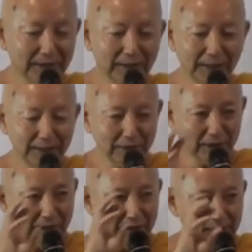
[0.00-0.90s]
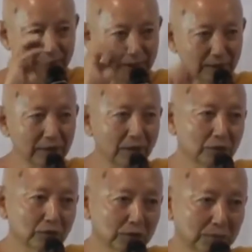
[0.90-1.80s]
then you can attain
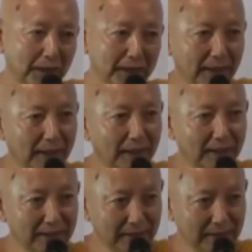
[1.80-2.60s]
Sotapanna